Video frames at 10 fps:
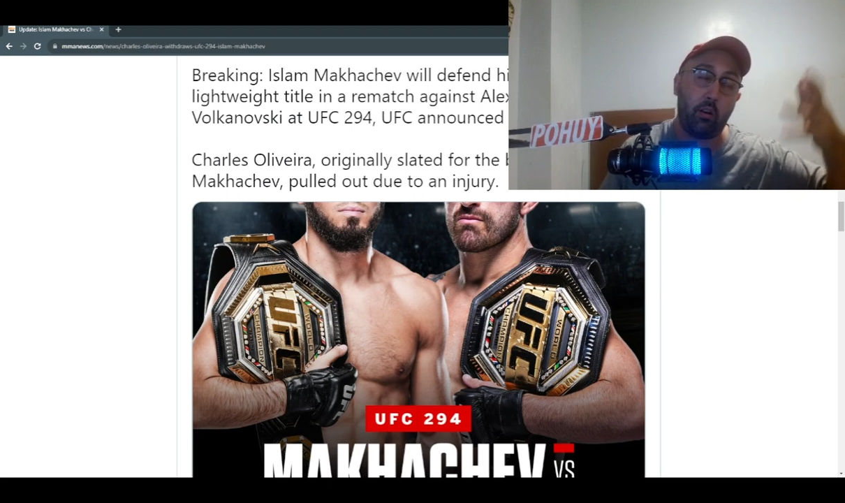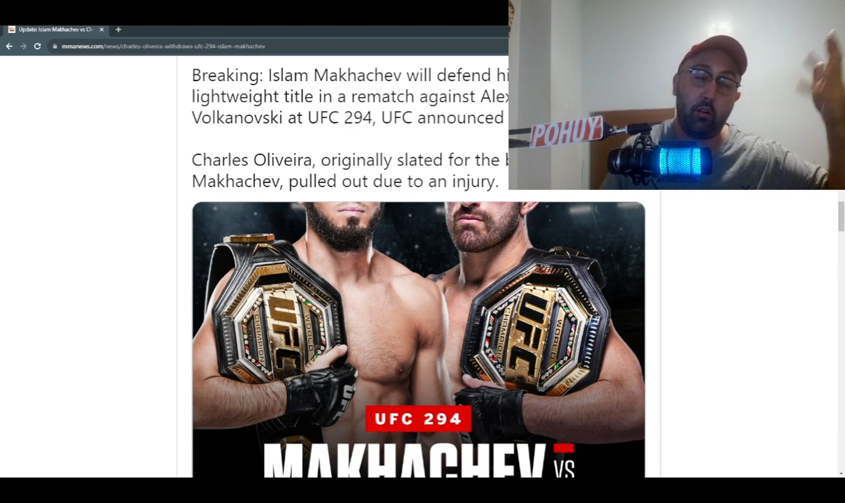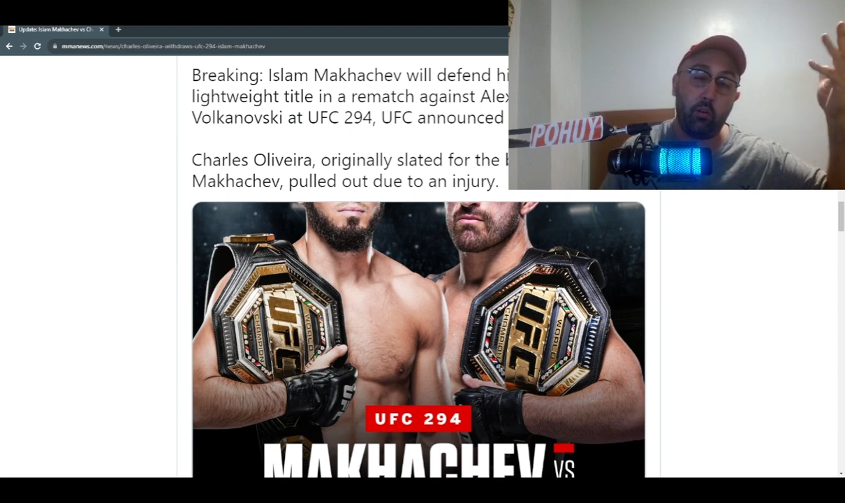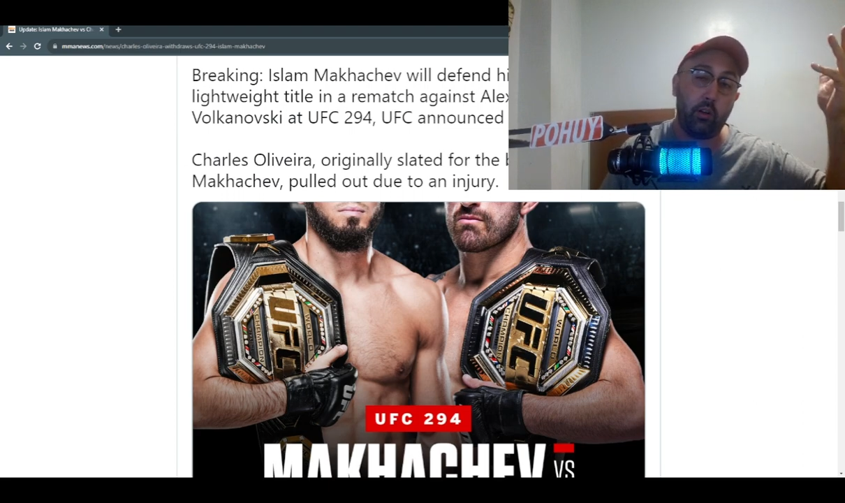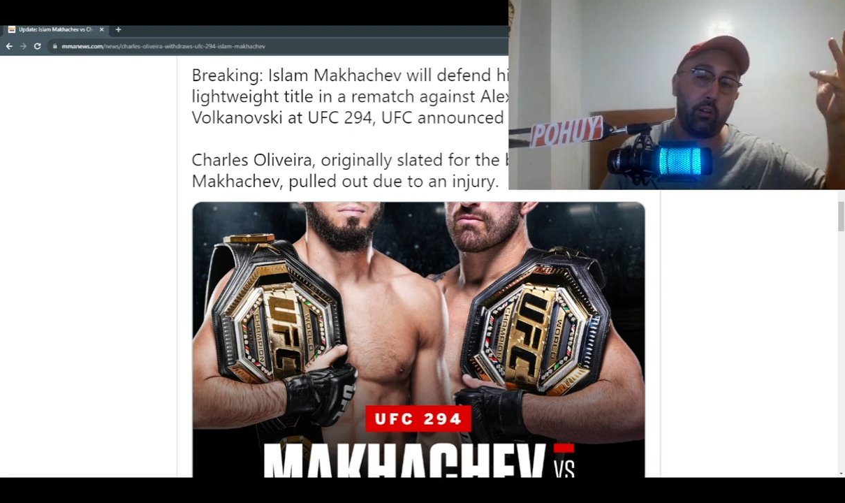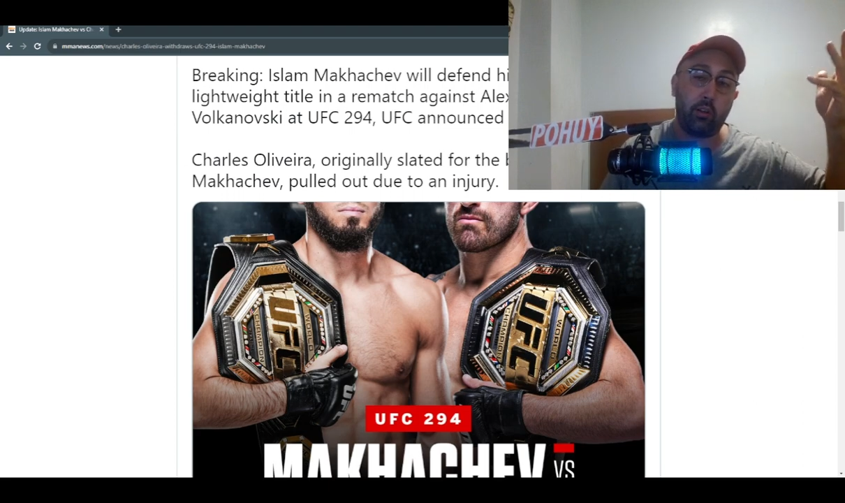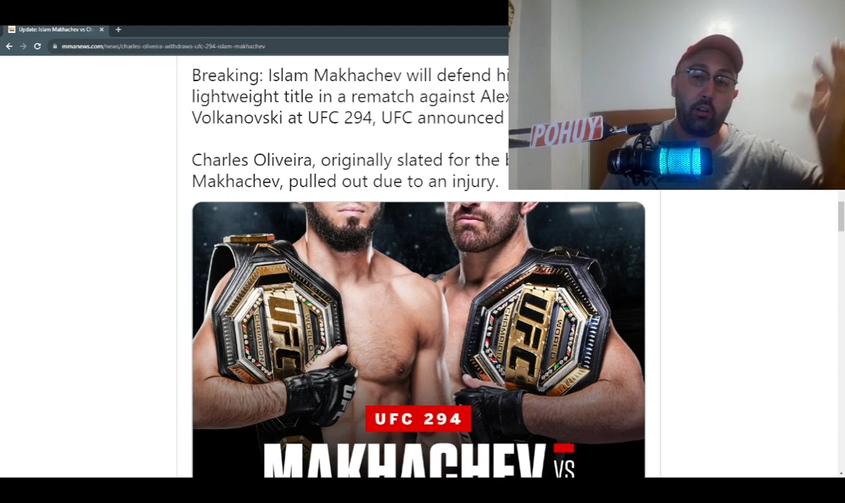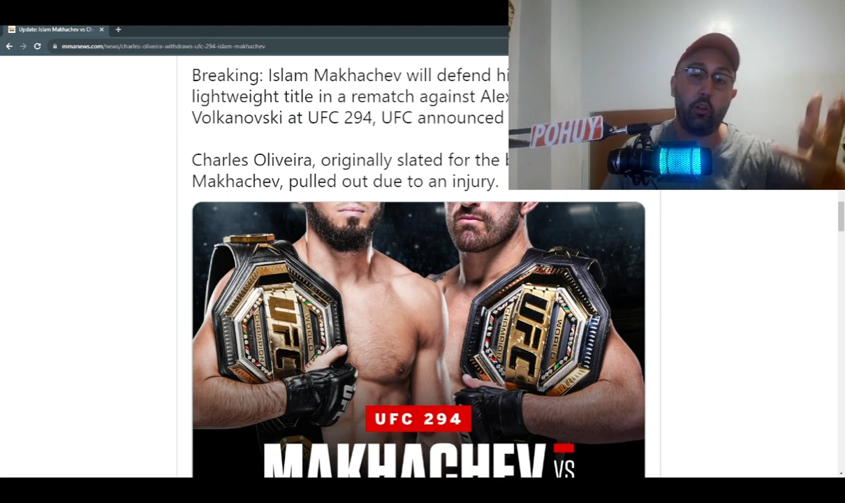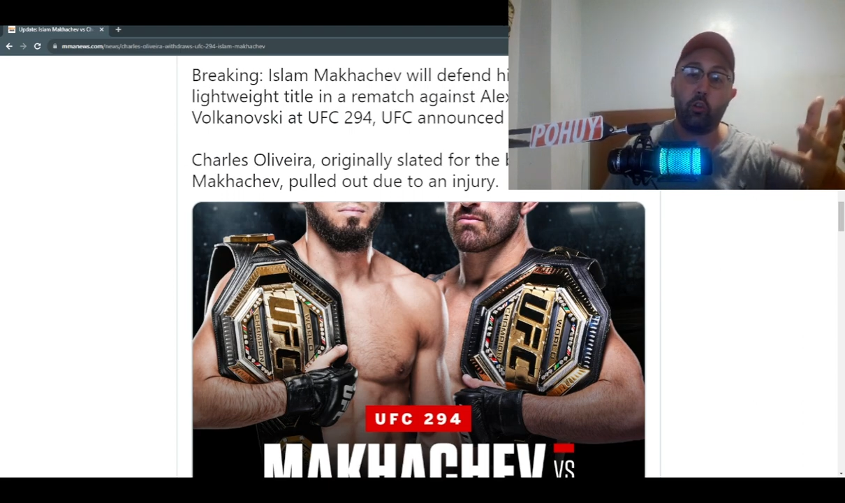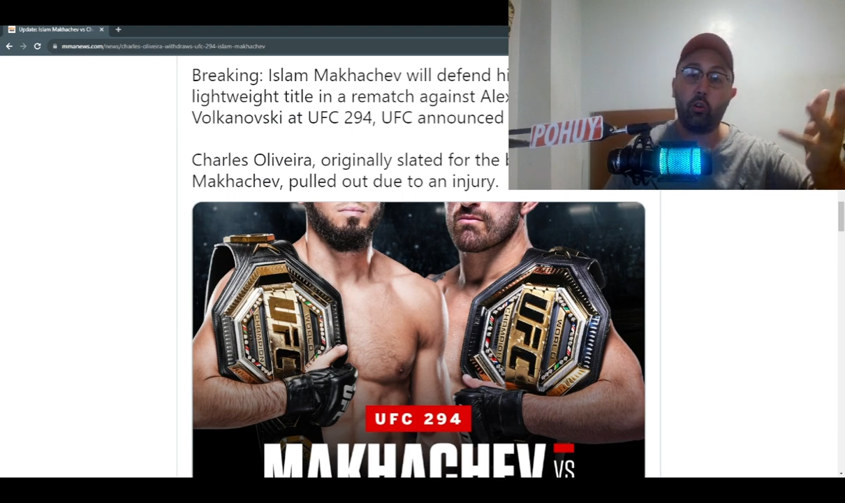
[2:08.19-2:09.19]
oh, he took it
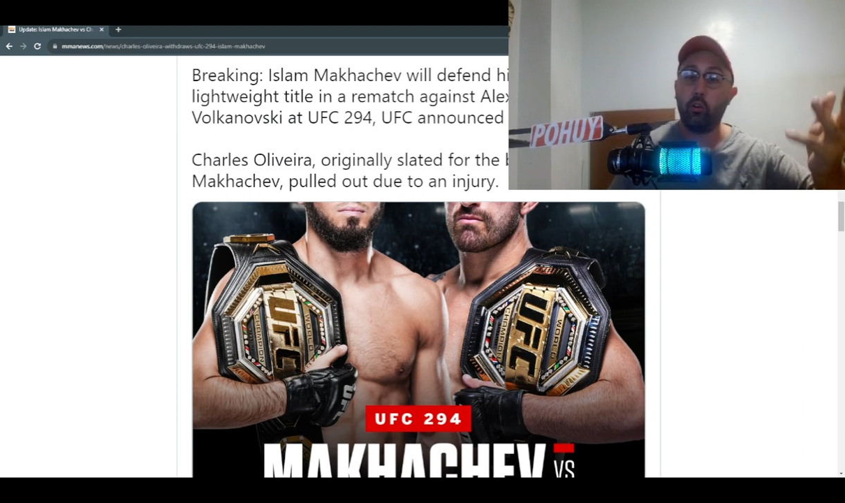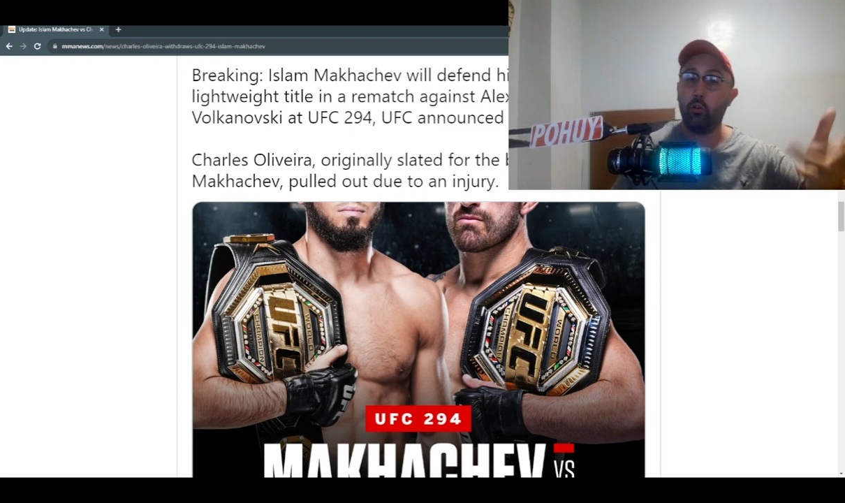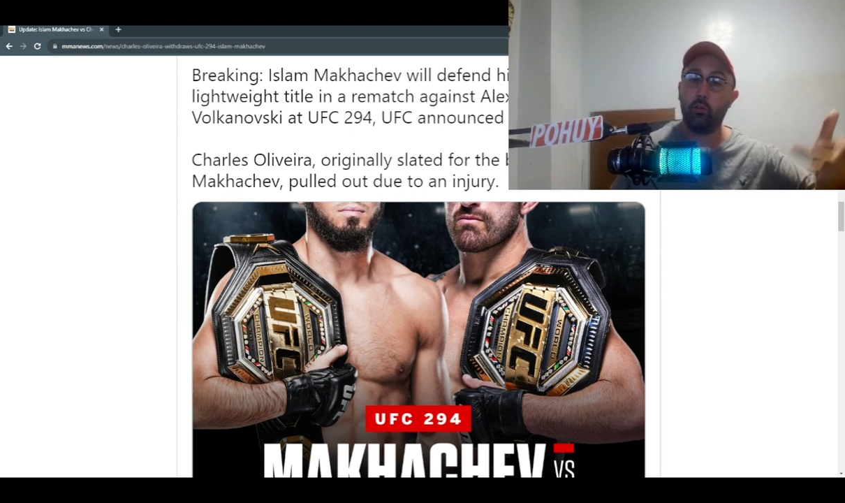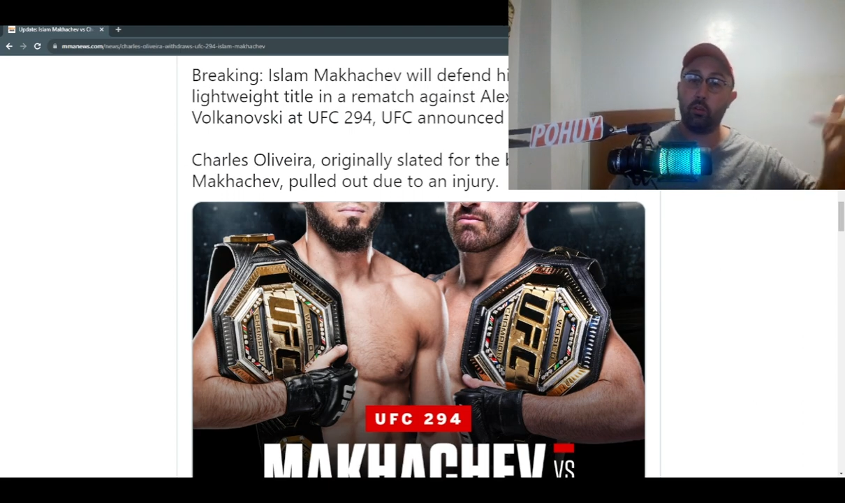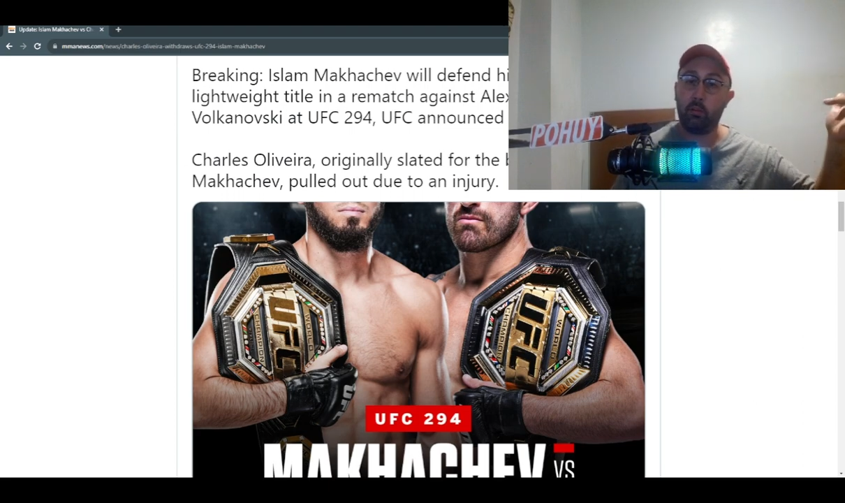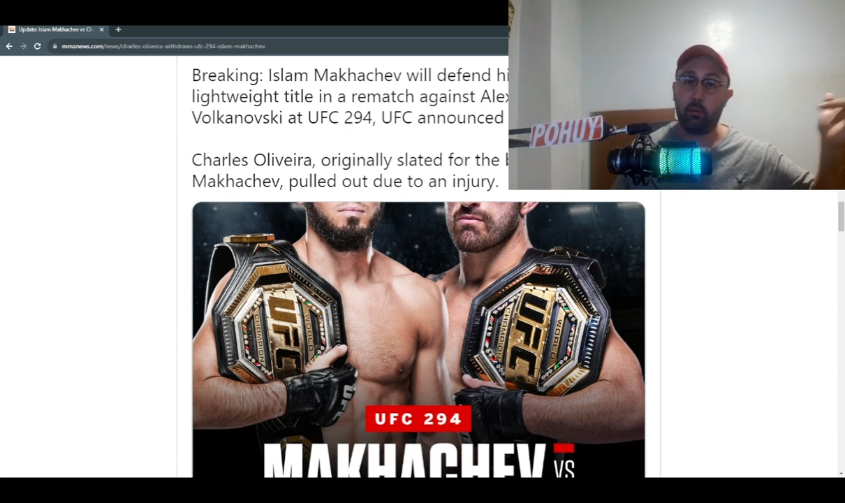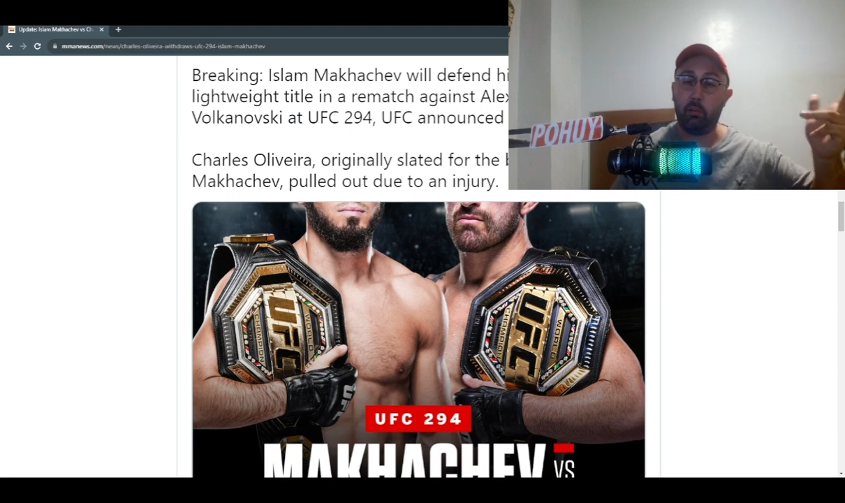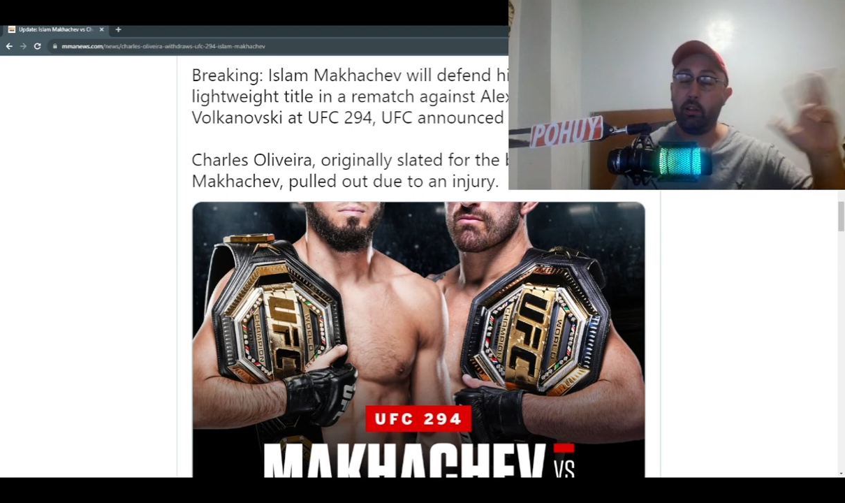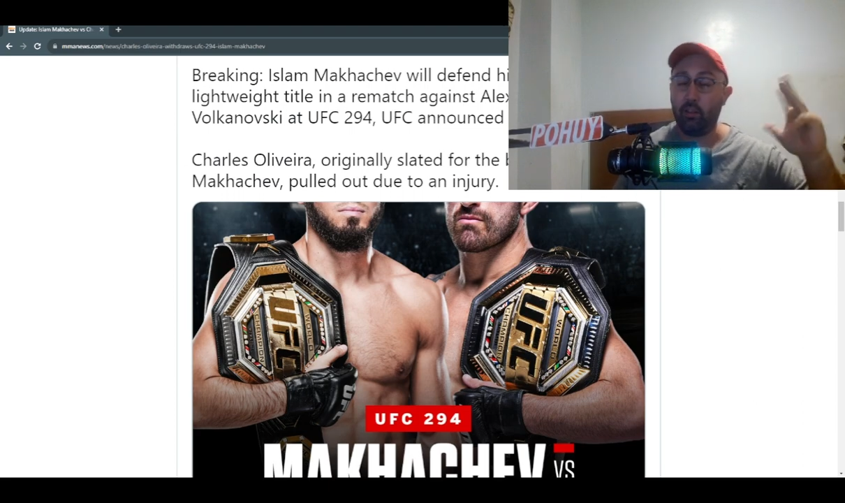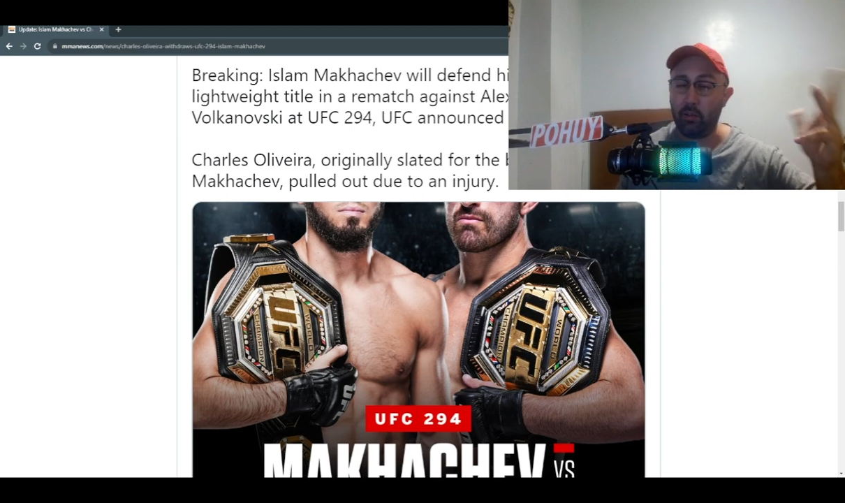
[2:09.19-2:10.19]
on short notice, blah, blah,
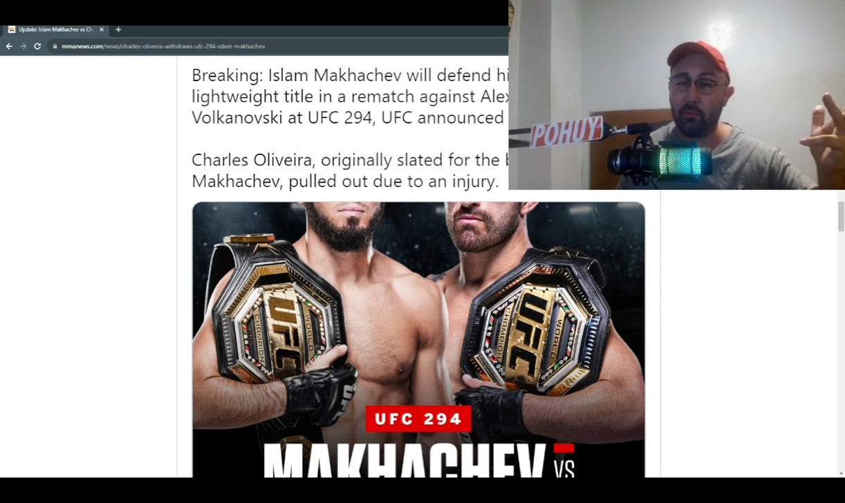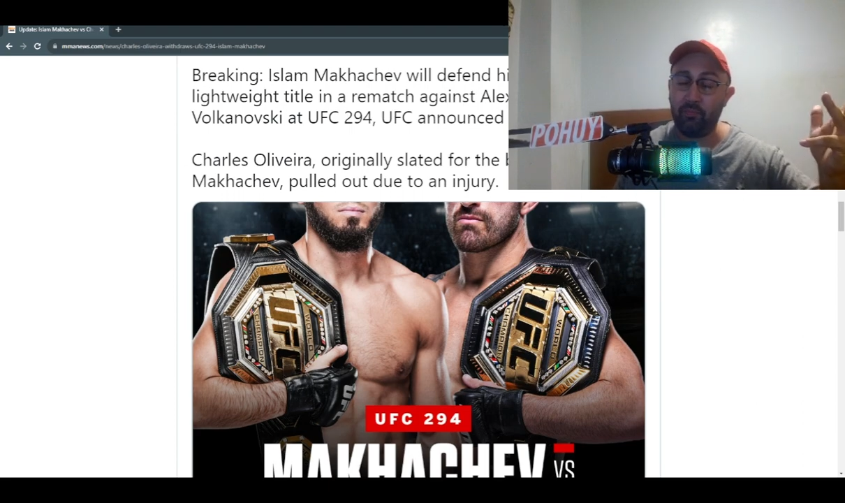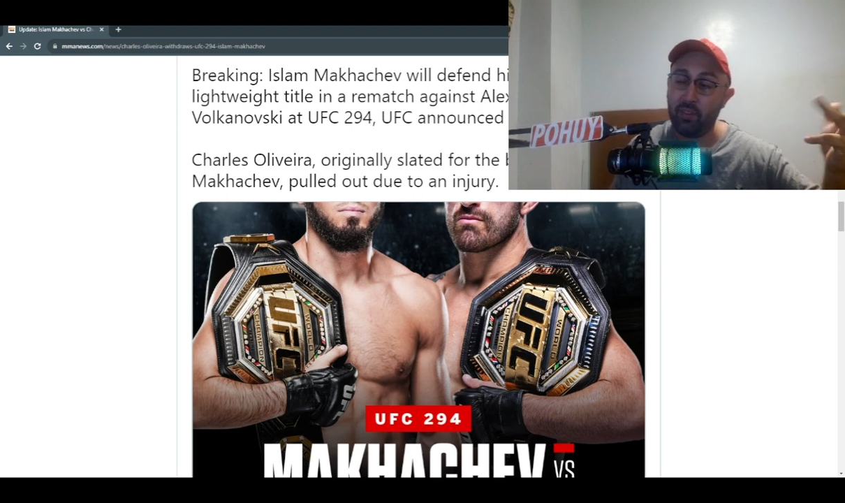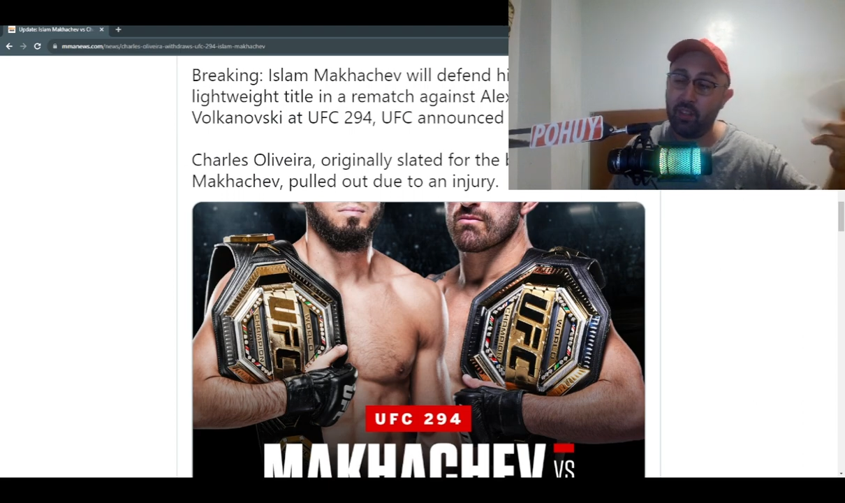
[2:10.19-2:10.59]
blah. You know what I mean?